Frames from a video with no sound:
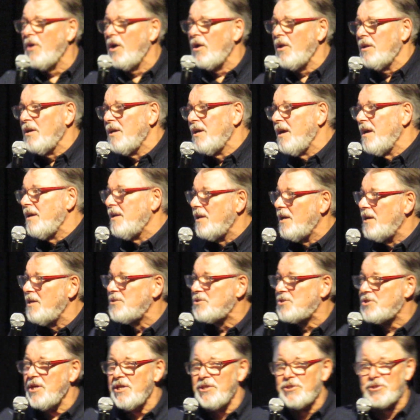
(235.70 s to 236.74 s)
of all,
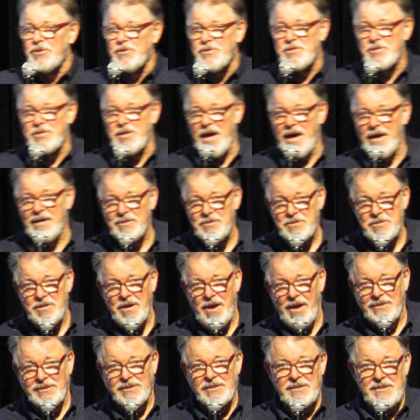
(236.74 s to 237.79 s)
his t-shirt says,
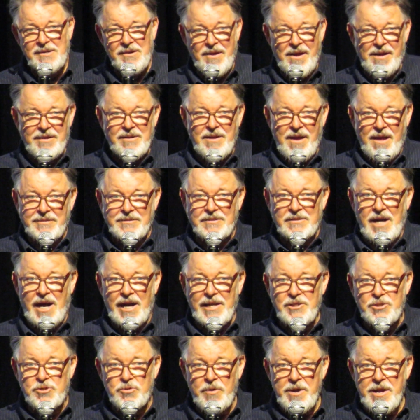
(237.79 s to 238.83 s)
I
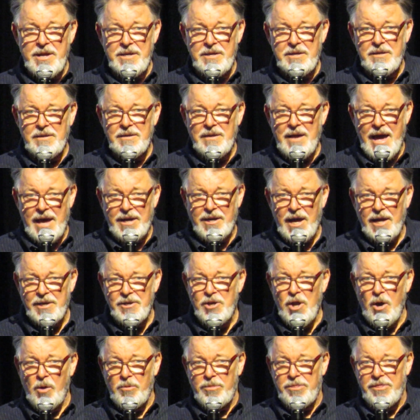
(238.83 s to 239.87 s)
drink and I
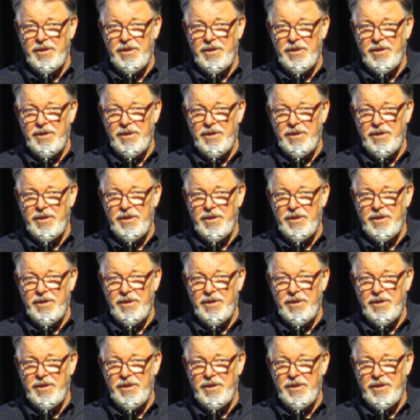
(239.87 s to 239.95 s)
know